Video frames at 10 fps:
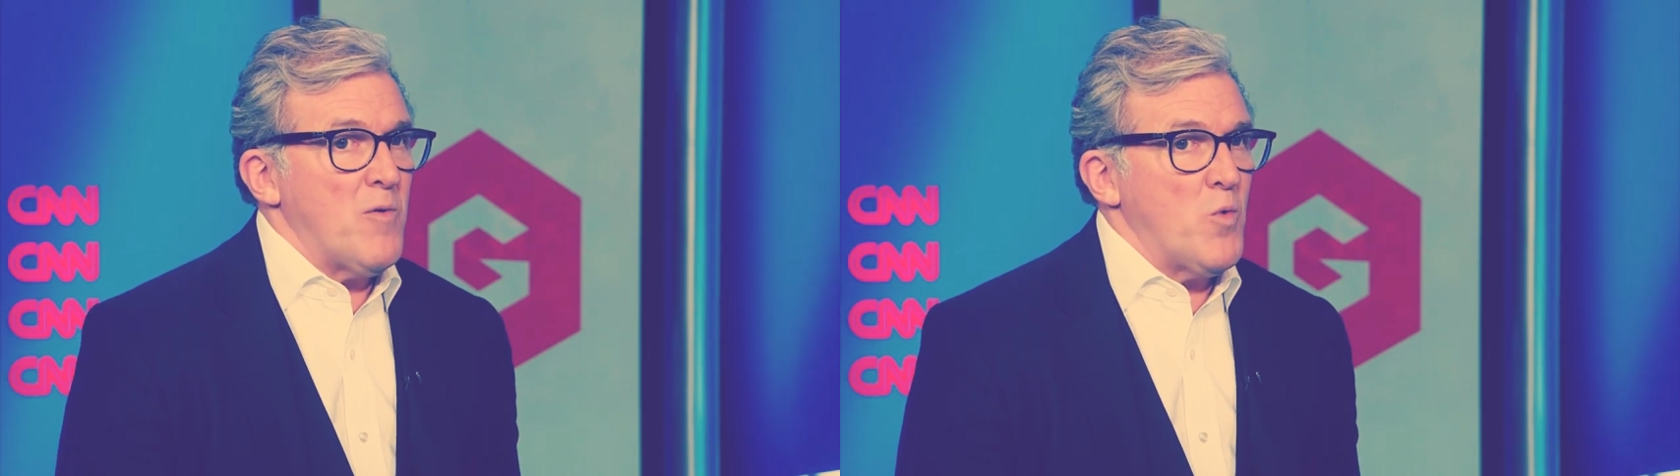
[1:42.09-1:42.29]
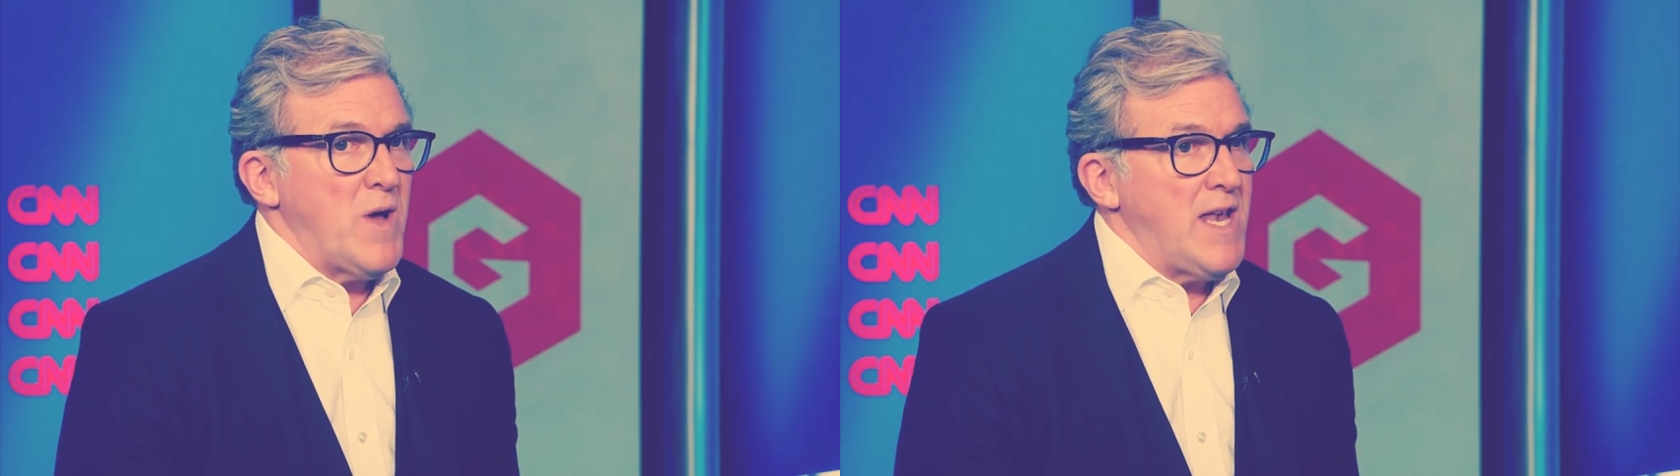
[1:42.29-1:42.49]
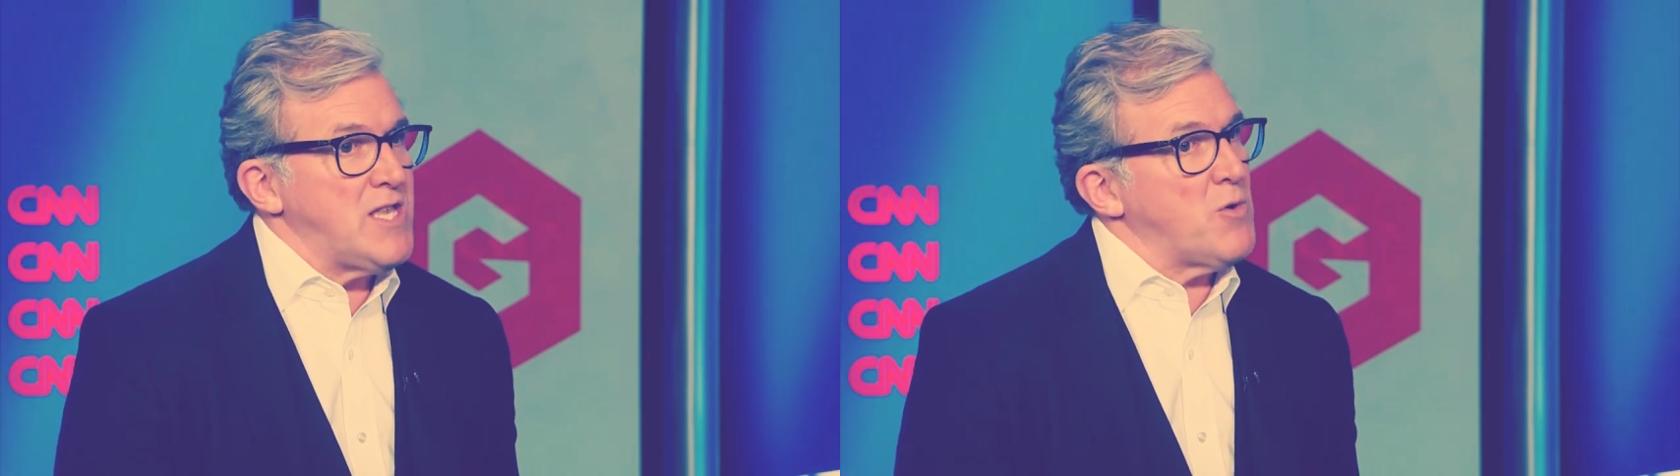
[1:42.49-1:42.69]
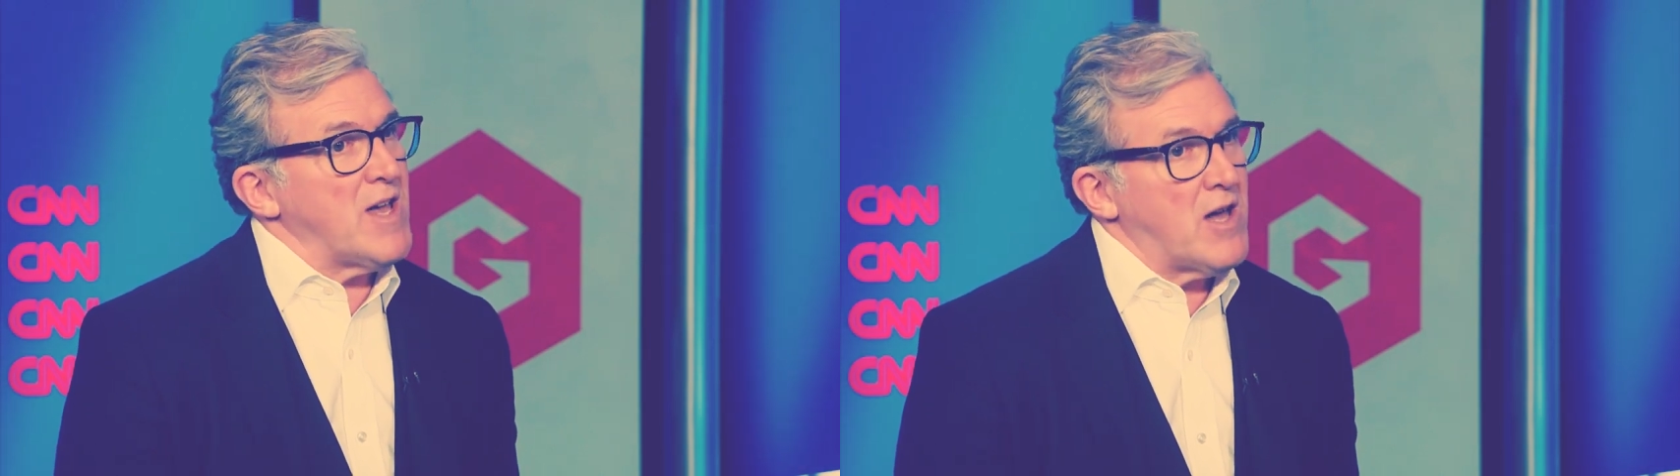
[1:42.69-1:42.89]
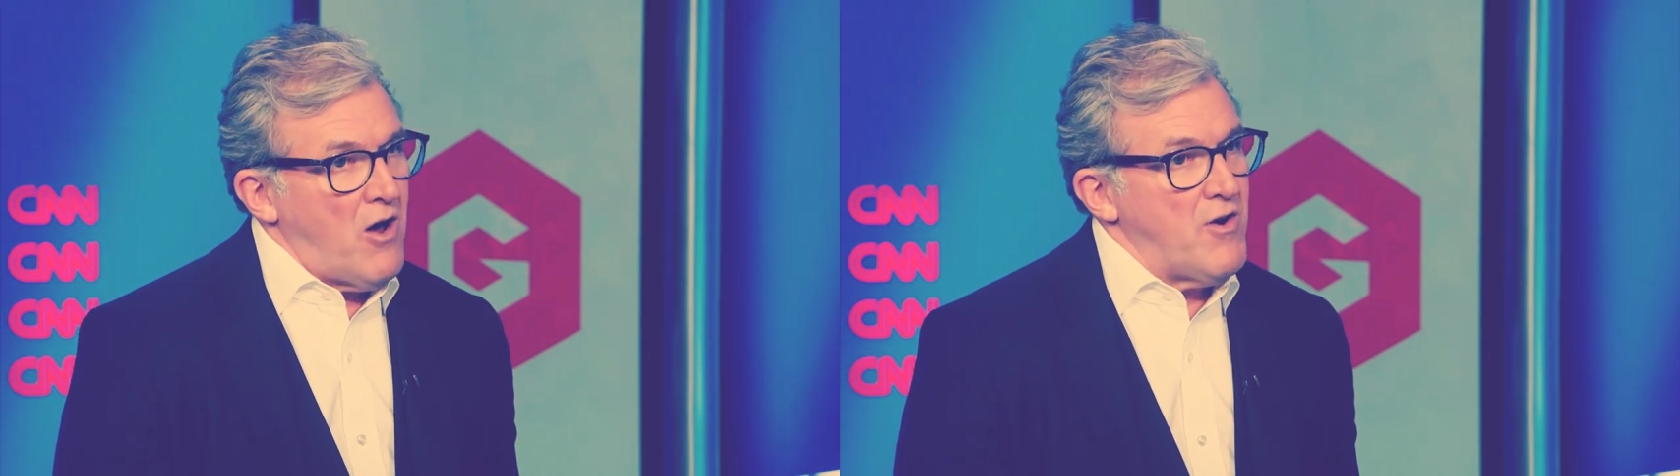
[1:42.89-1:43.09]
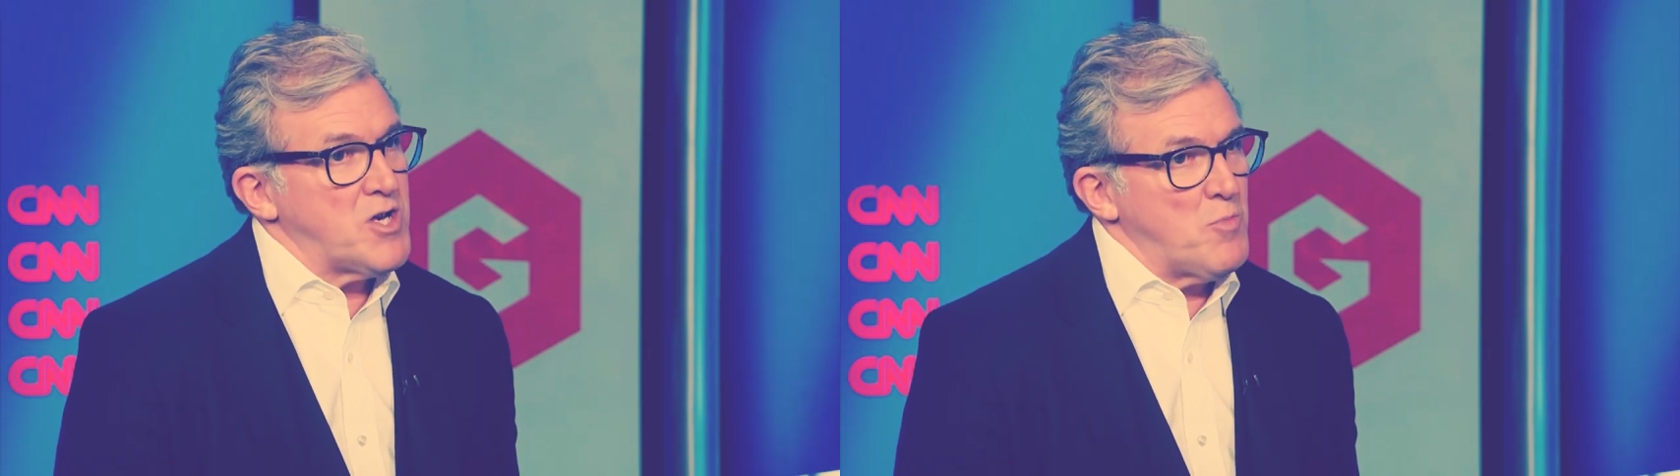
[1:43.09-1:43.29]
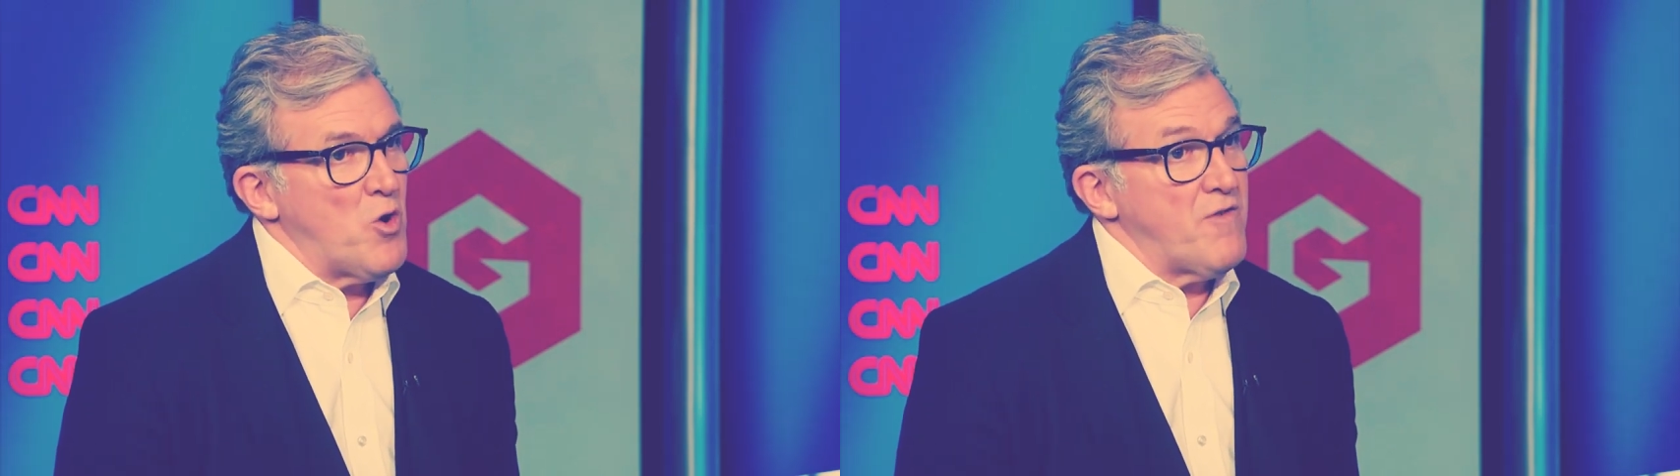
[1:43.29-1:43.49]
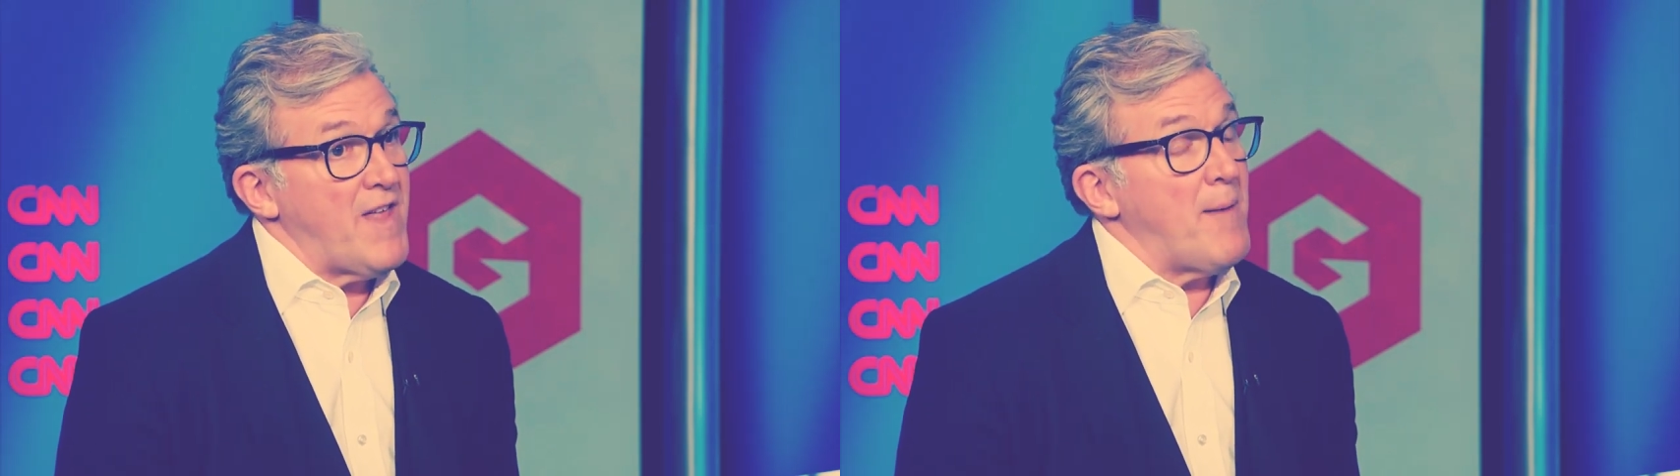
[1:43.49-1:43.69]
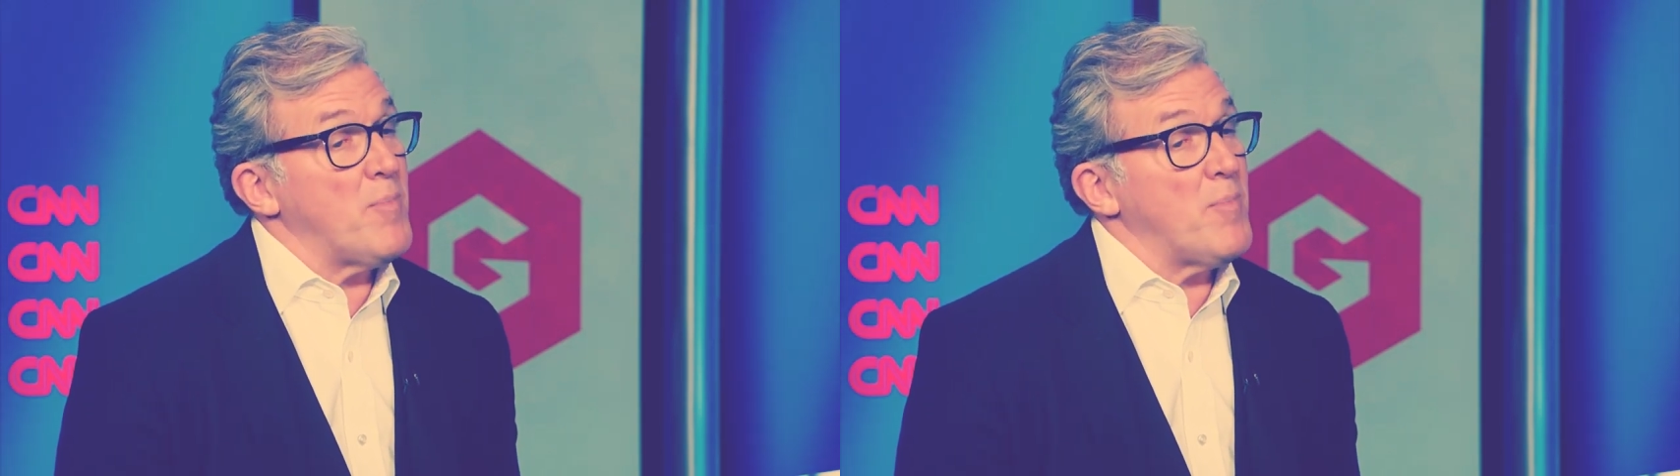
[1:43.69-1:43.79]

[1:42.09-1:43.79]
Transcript: We need to encourage more of that.